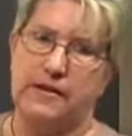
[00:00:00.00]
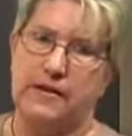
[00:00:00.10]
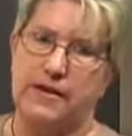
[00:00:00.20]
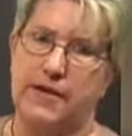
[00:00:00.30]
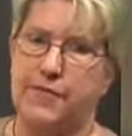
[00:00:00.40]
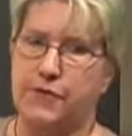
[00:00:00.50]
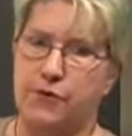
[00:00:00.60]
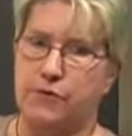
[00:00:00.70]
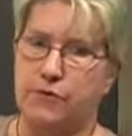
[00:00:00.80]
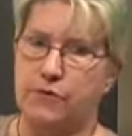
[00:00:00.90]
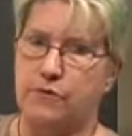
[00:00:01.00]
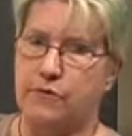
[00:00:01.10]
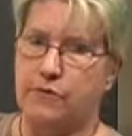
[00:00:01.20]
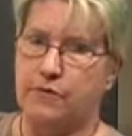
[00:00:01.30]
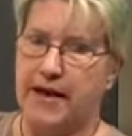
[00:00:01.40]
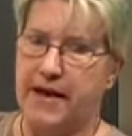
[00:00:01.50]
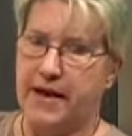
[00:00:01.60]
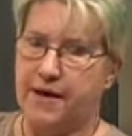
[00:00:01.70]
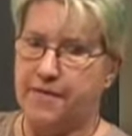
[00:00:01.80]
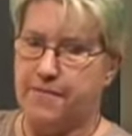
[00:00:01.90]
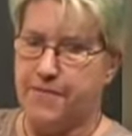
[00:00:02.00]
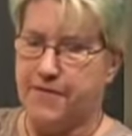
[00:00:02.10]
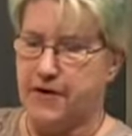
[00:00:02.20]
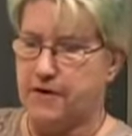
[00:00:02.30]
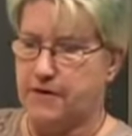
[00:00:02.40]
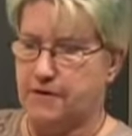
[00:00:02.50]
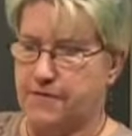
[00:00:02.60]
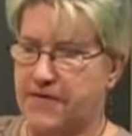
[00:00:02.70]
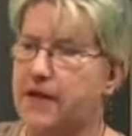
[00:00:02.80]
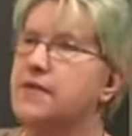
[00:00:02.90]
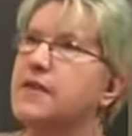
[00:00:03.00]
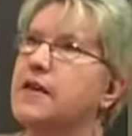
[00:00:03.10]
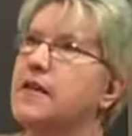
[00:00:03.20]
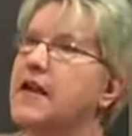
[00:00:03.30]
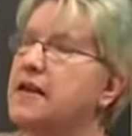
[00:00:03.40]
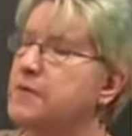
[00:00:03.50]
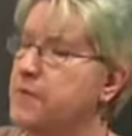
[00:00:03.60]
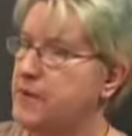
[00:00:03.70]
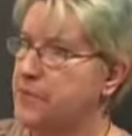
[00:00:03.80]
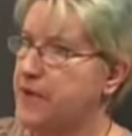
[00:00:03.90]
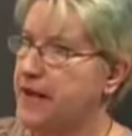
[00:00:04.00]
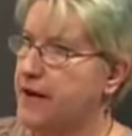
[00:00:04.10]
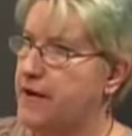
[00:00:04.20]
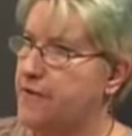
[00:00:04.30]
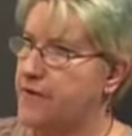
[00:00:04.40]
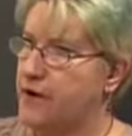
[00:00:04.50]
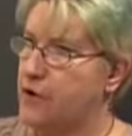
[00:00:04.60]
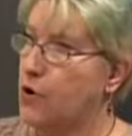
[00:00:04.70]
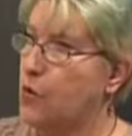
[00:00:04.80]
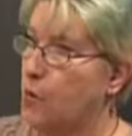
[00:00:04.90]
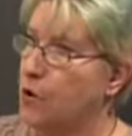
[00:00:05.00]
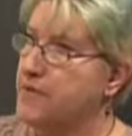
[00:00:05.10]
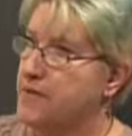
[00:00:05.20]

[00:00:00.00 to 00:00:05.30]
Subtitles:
if you have, that a lot of people have comorbid